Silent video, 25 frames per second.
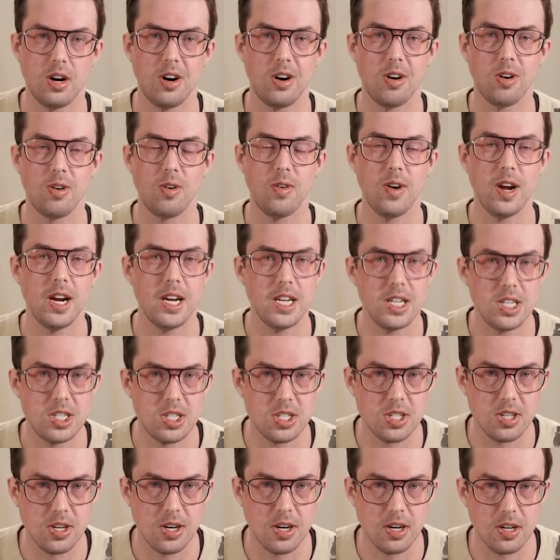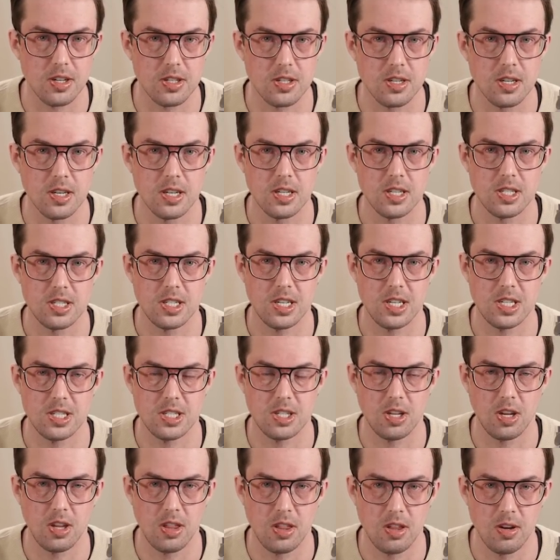already started
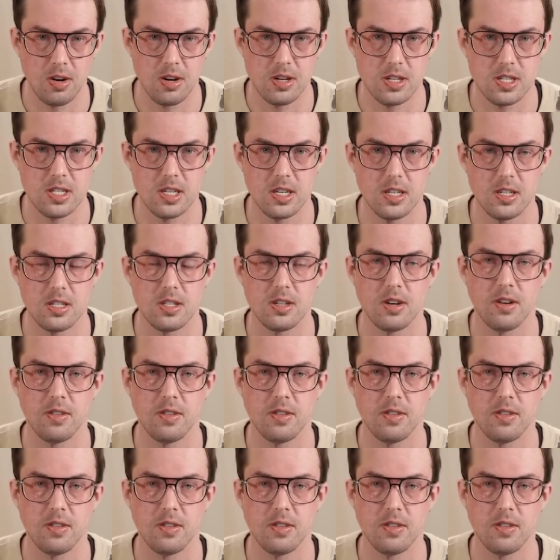since the 30th